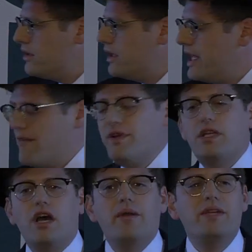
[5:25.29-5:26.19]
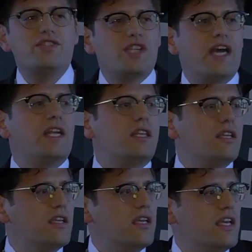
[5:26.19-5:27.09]
and every time he said it
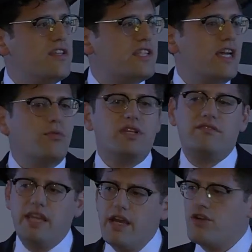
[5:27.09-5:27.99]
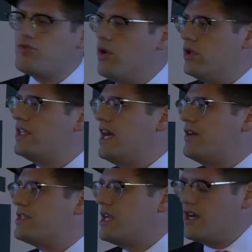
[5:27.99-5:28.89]
with tears rolling down
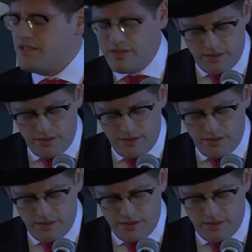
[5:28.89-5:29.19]
his eyes.